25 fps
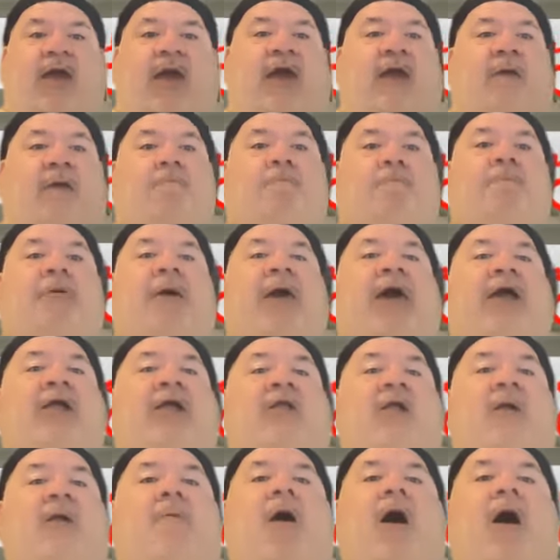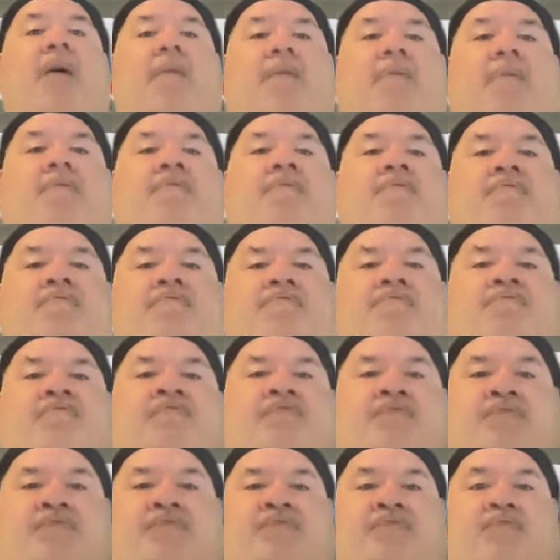and picked him up
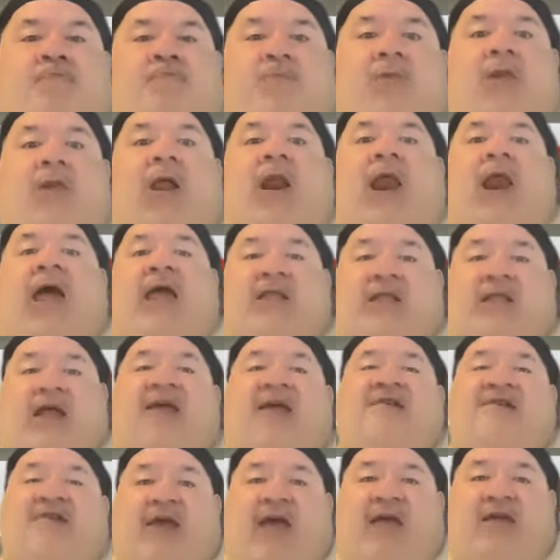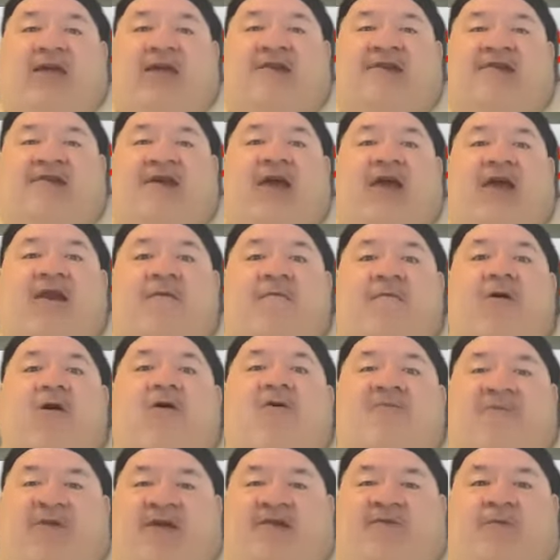like this, like you see in the
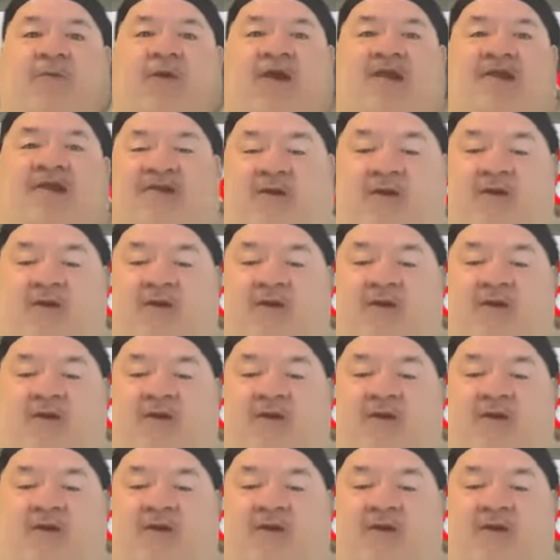movies when there's